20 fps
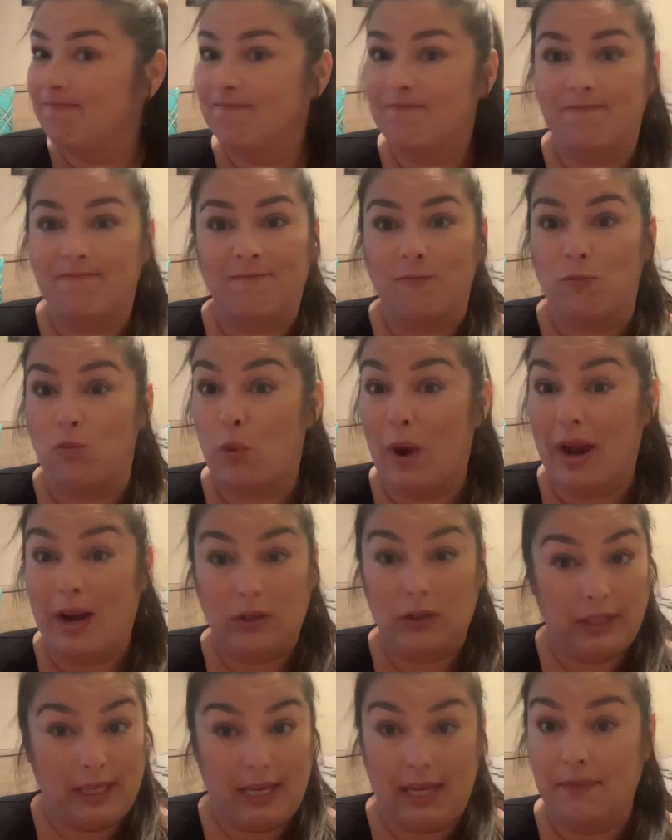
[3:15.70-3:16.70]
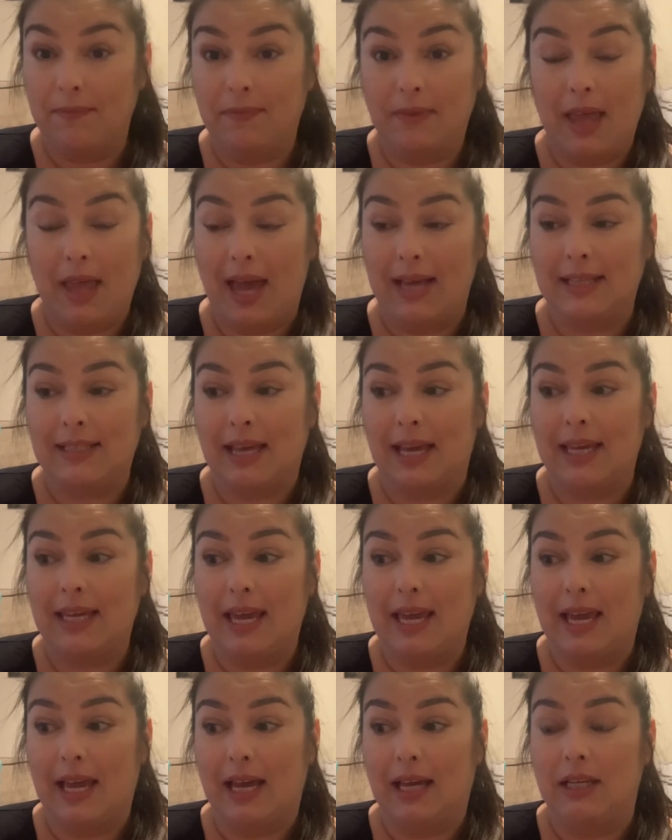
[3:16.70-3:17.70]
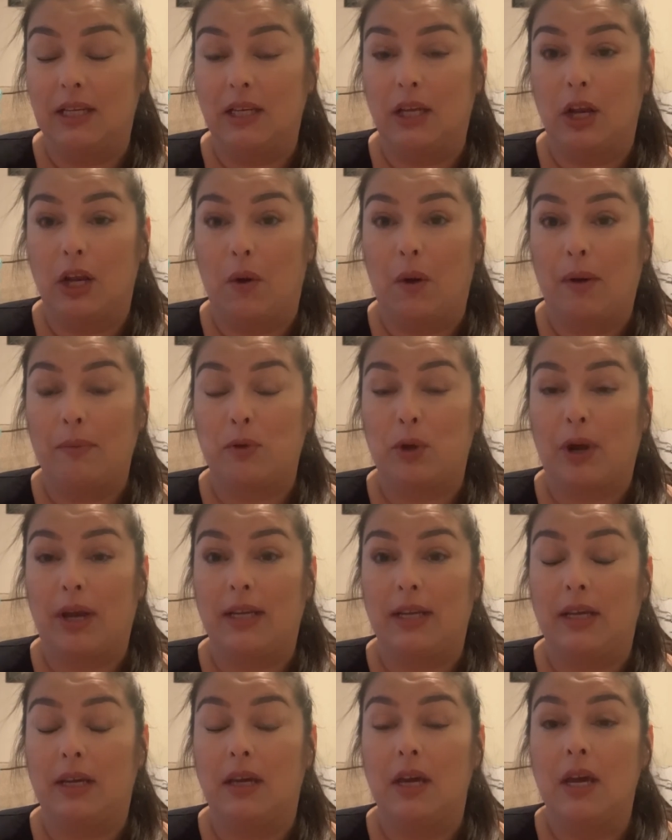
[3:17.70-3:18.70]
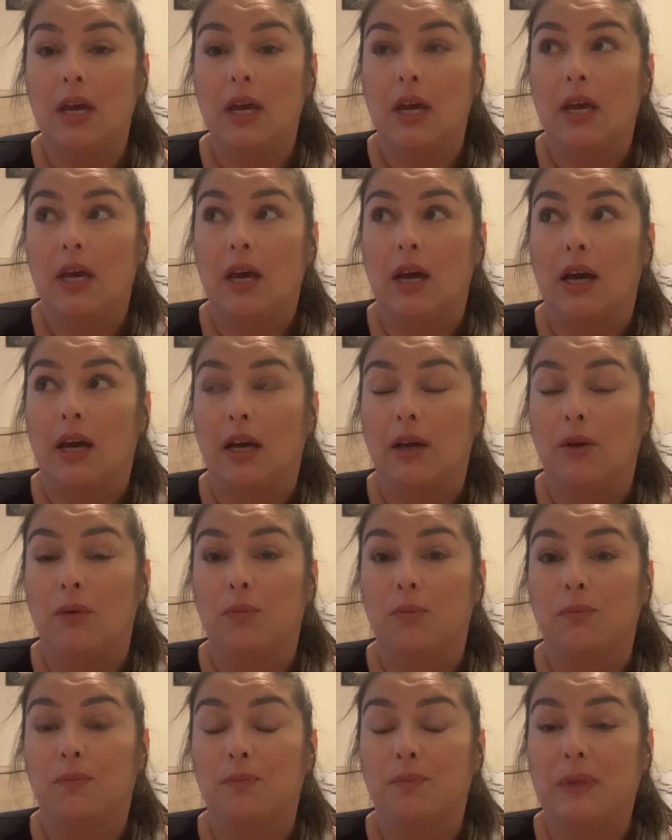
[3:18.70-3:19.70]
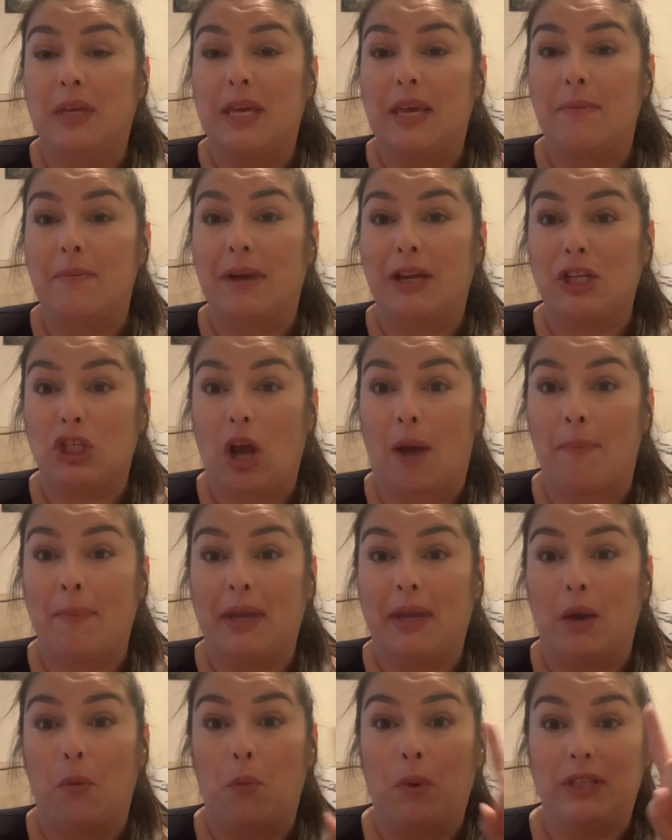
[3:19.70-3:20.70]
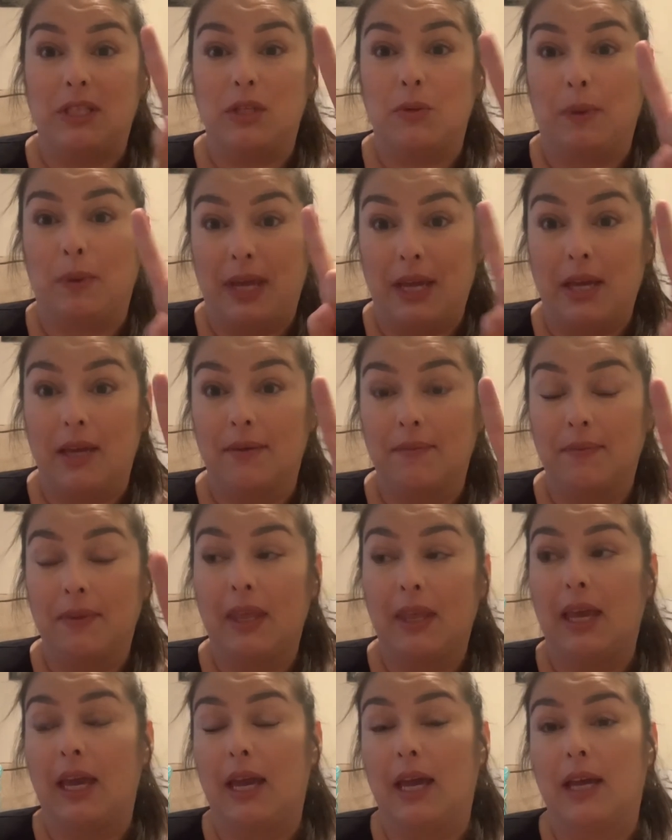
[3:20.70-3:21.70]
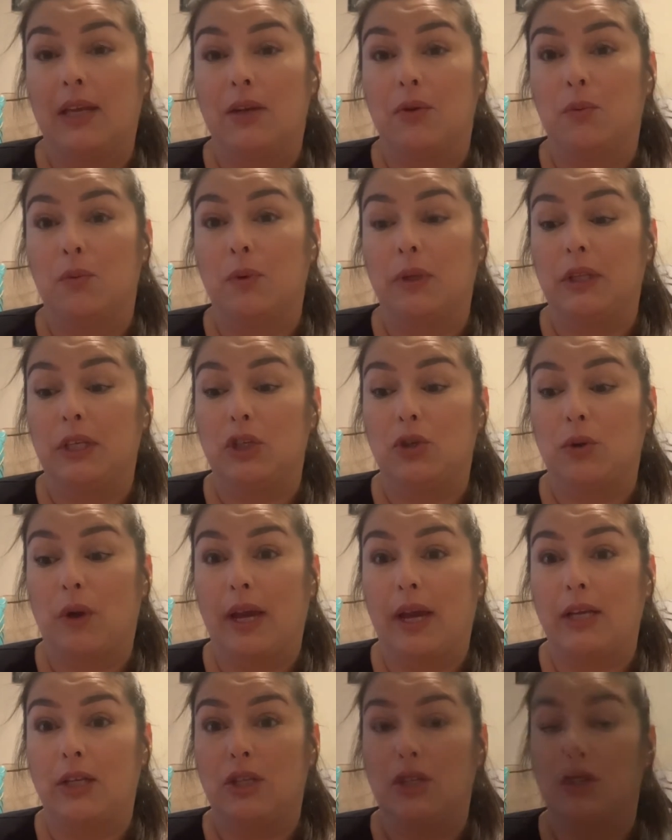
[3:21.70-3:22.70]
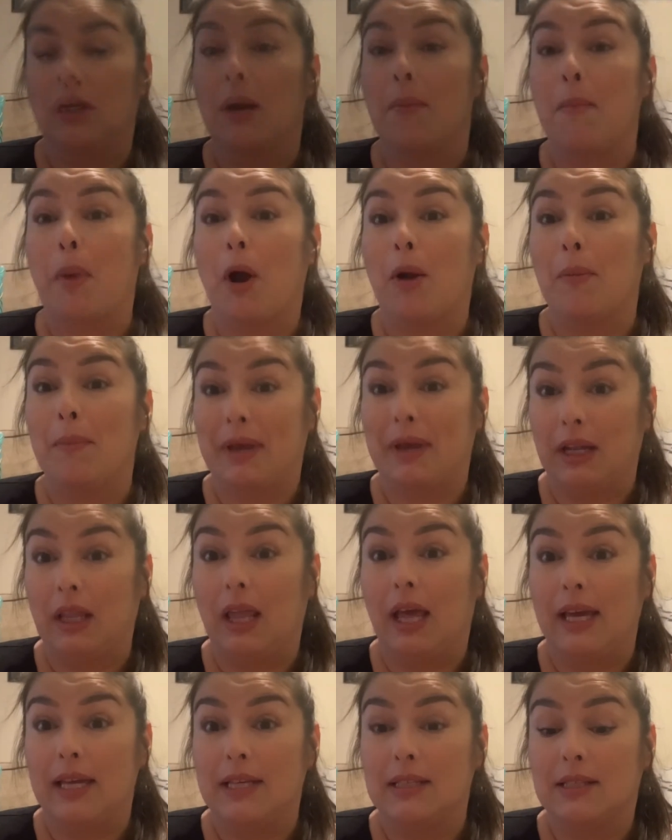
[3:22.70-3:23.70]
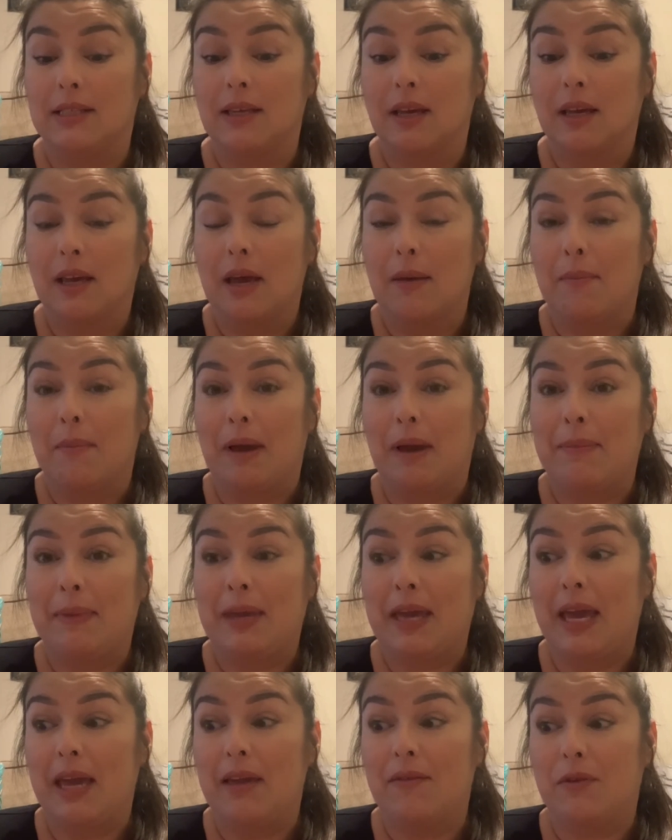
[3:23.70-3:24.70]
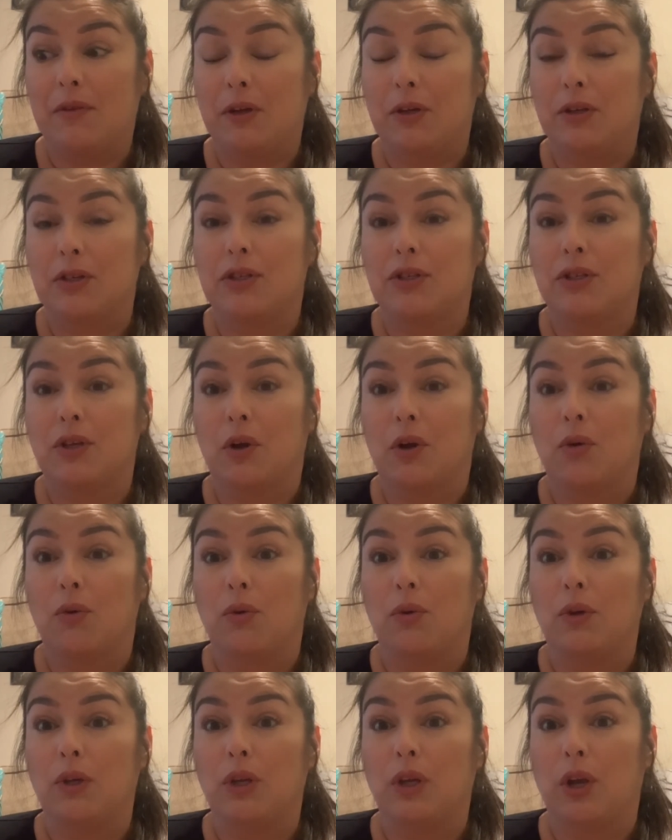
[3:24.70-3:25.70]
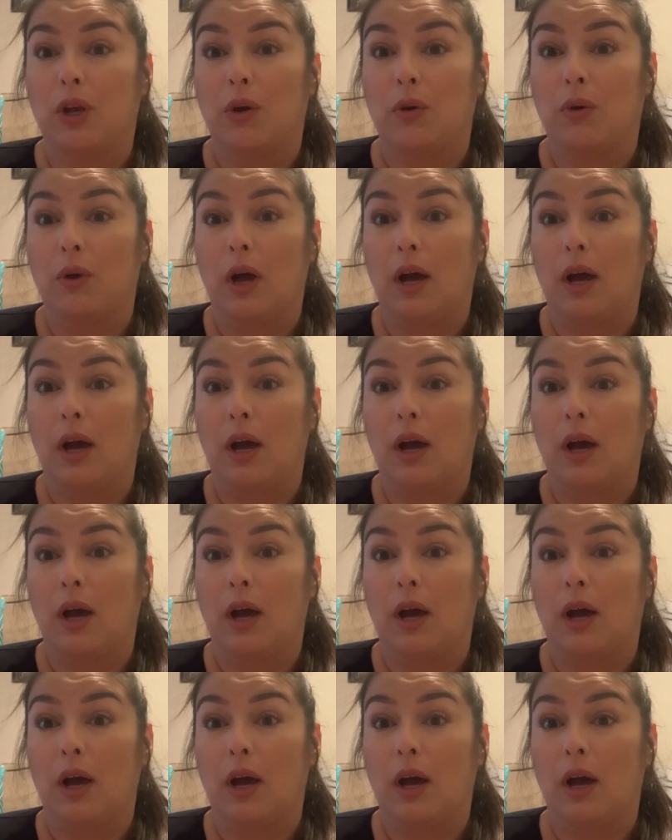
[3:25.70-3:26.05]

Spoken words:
rarely as I can. You know, I'm trying to keep my shopping at once a week and really trying to compartmentalize my behaviors. So, you know,